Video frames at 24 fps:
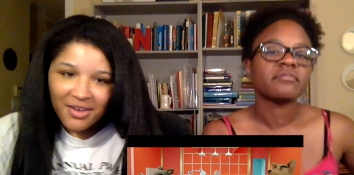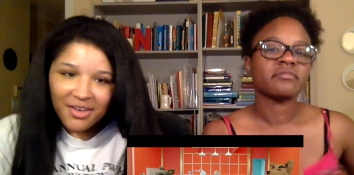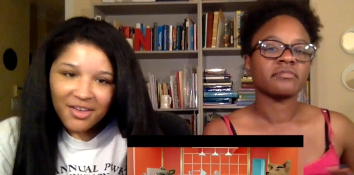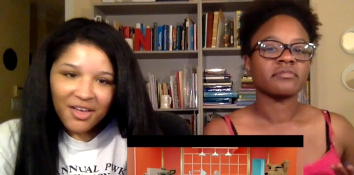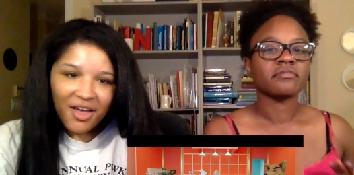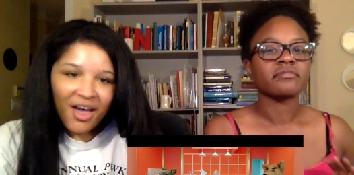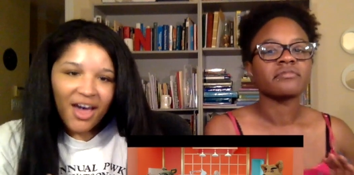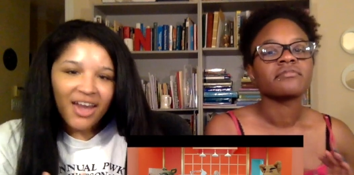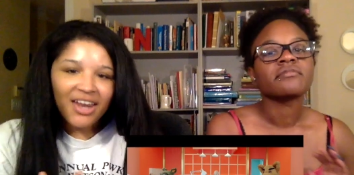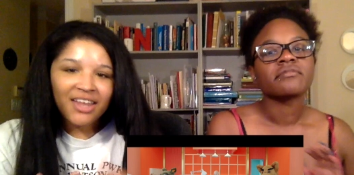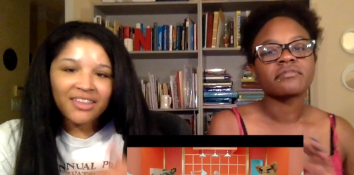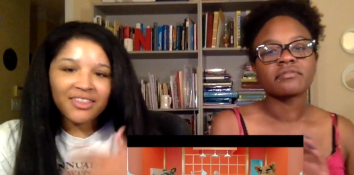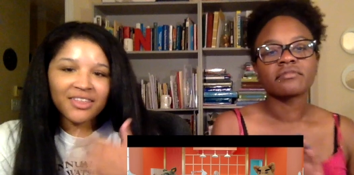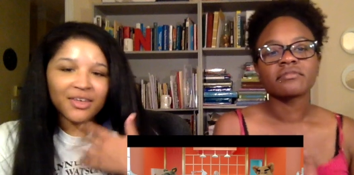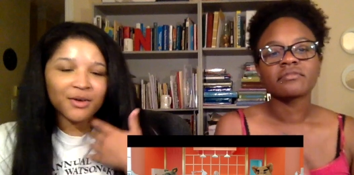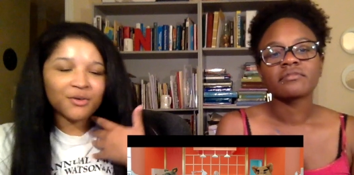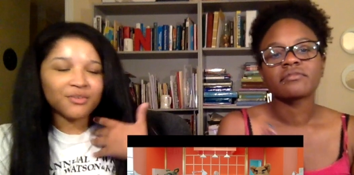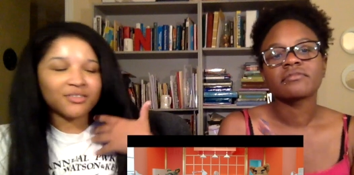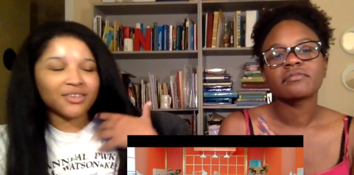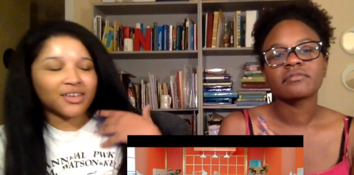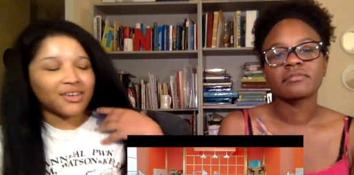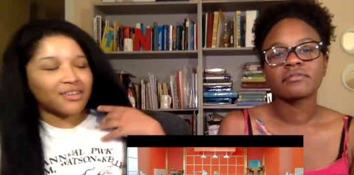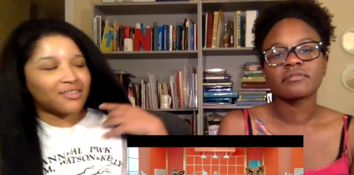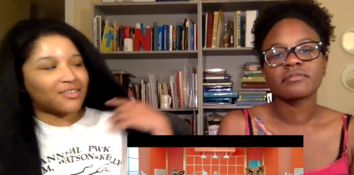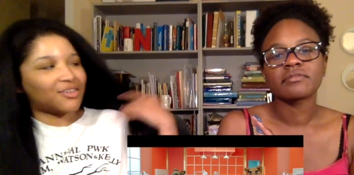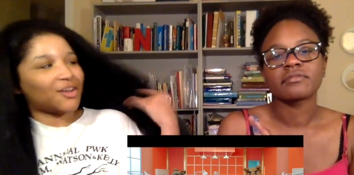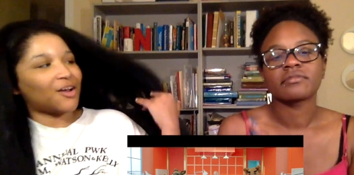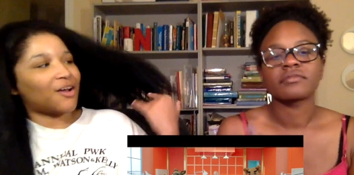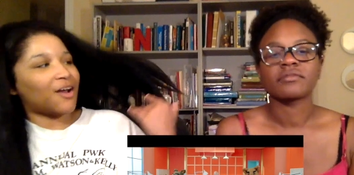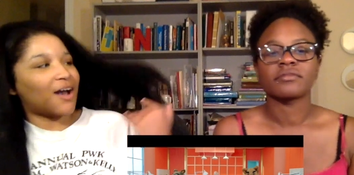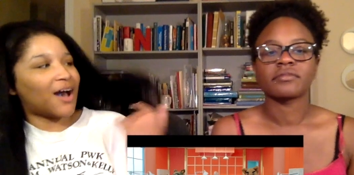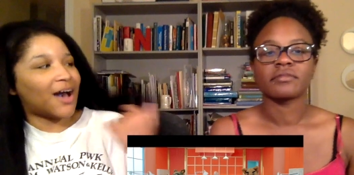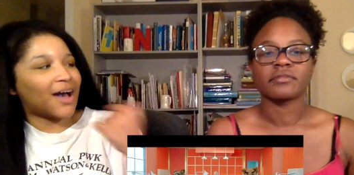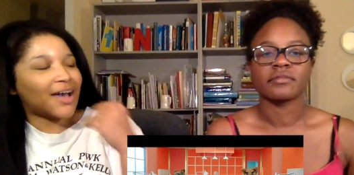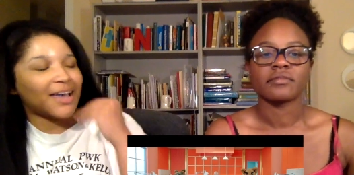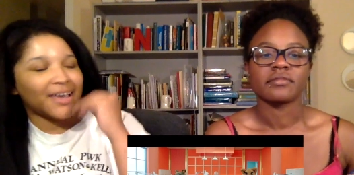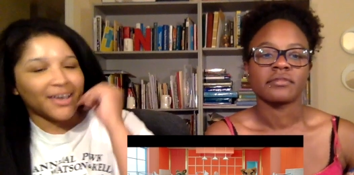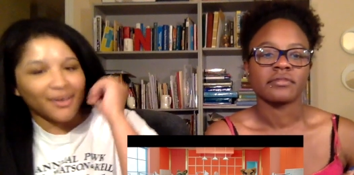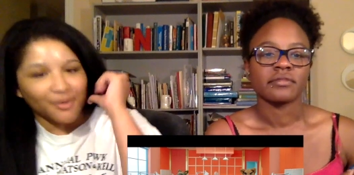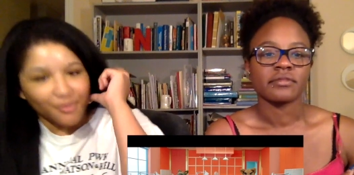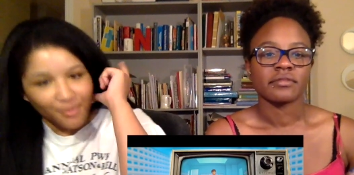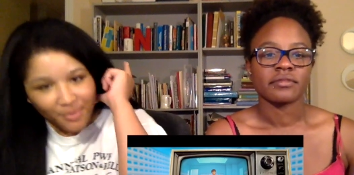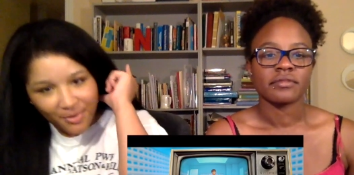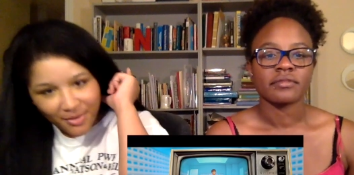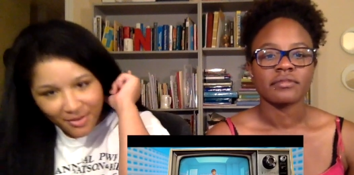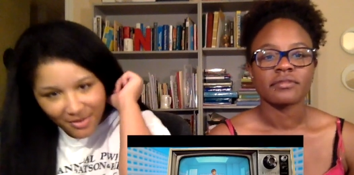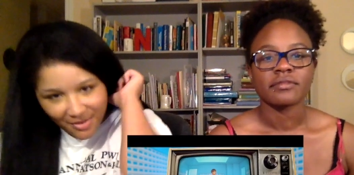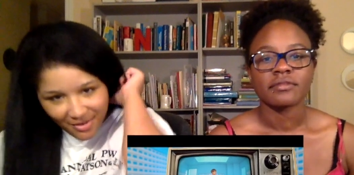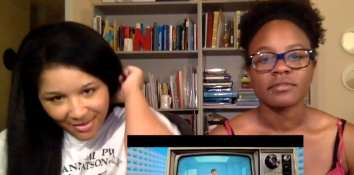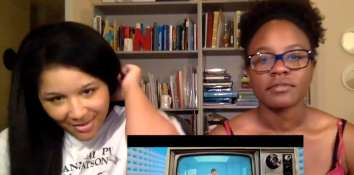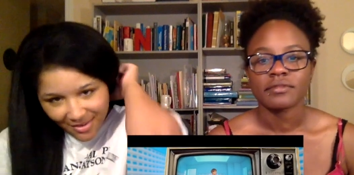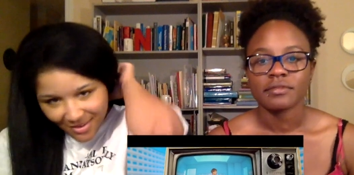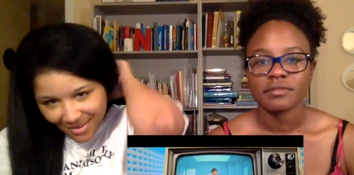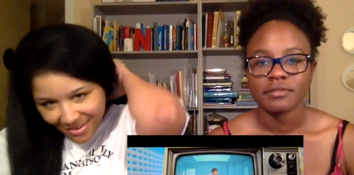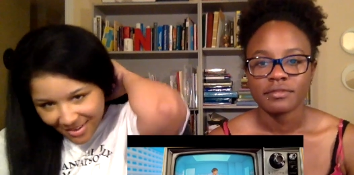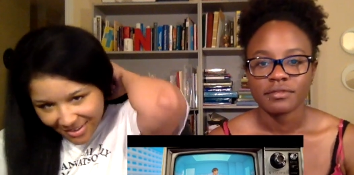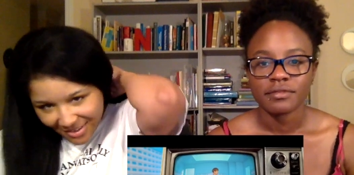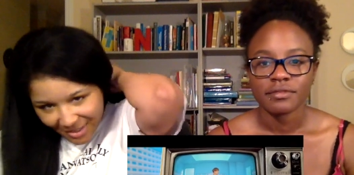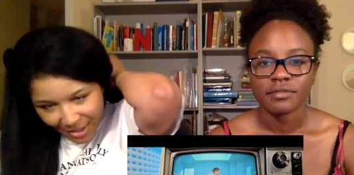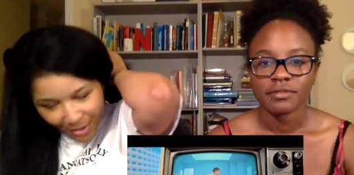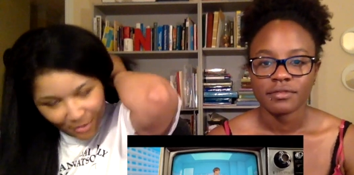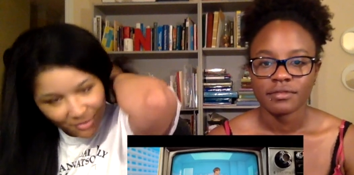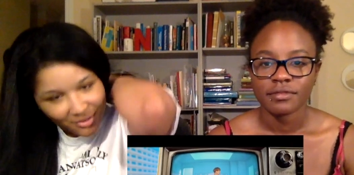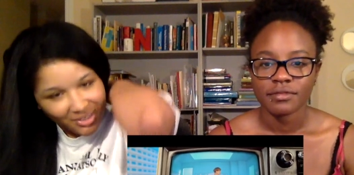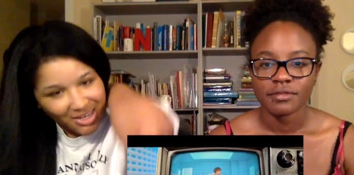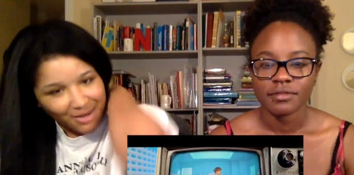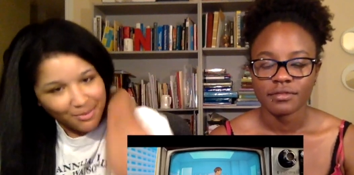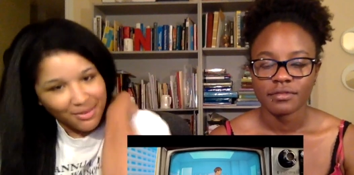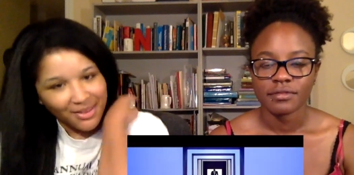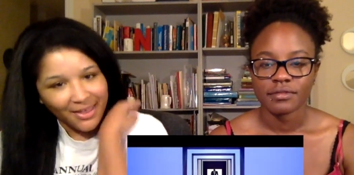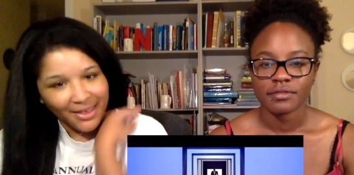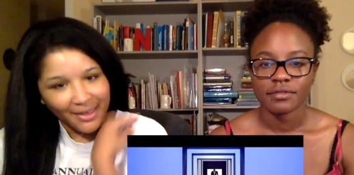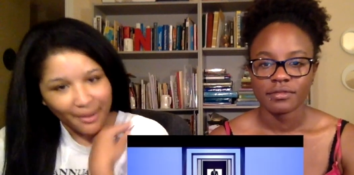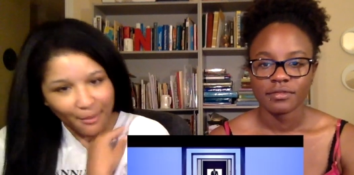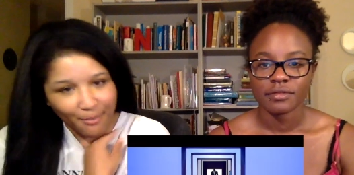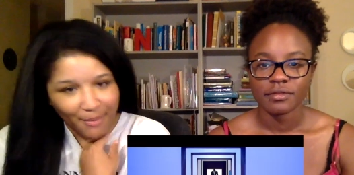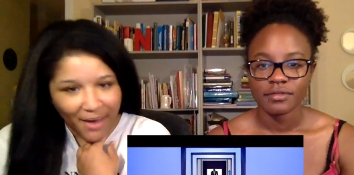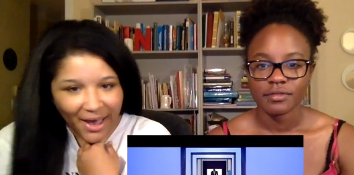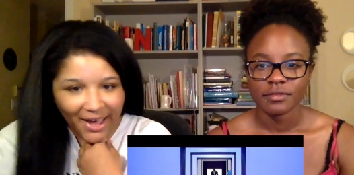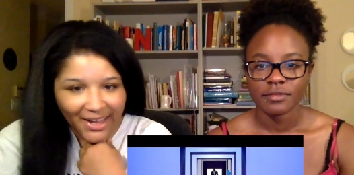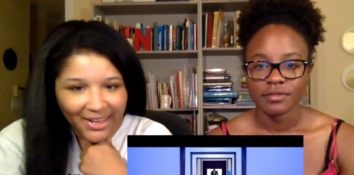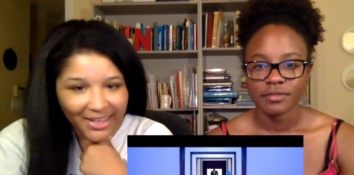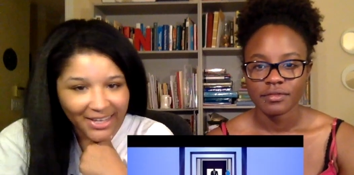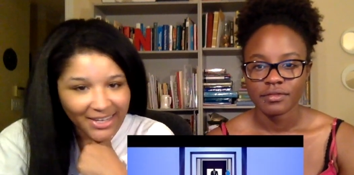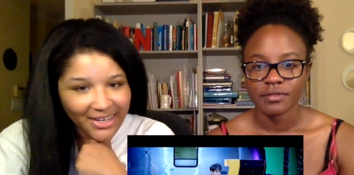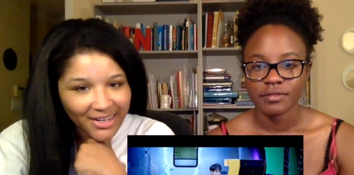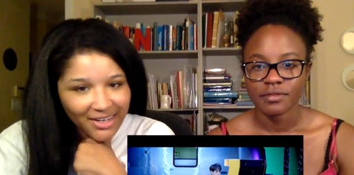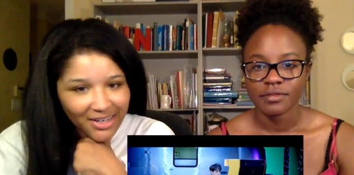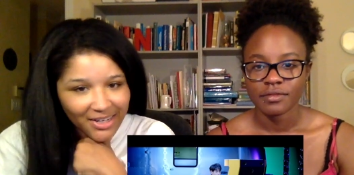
Speaker 1: I didn't think it was gonna start hype. I thought it was gonna be like a ballad.